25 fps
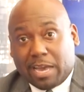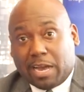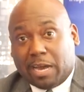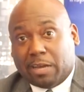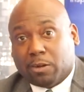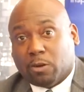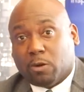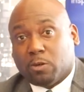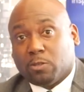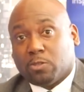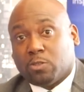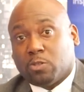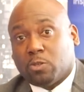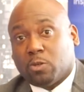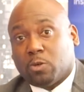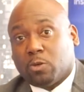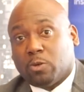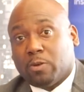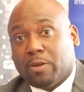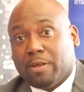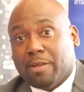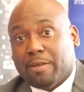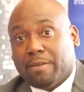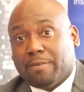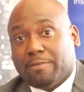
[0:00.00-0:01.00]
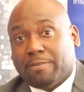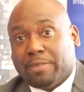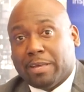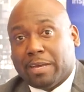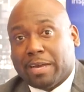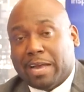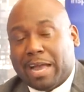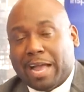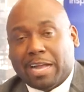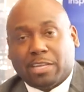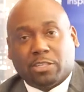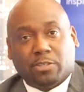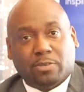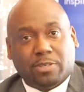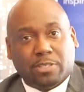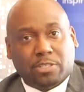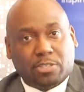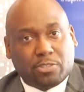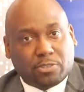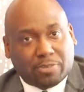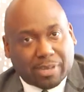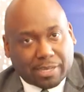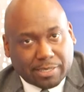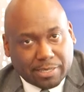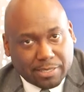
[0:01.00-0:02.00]
And also, there are actually
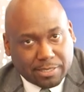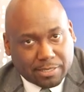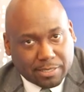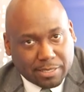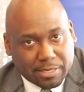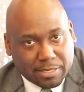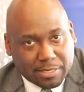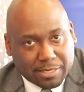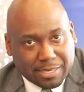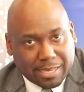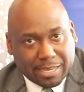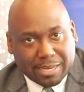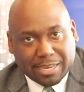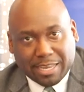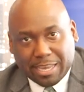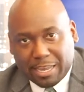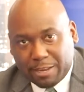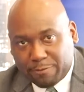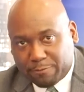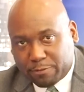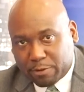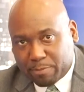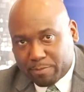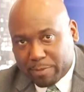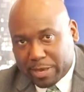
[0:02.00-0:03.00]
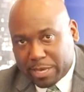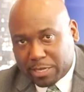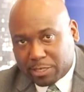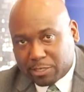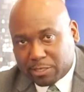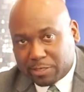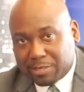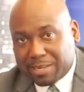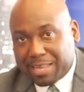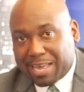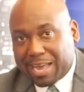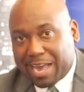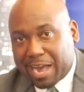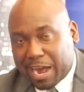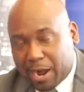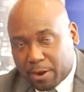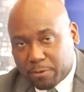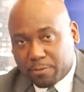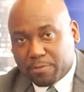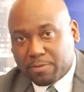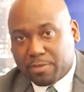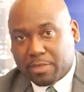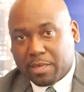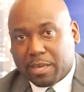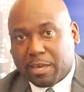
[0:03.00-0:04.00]
strategies and information
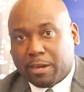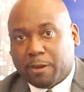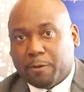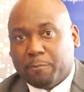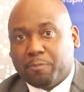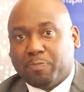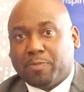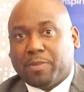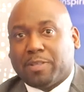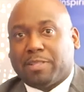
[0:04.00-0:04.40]
out there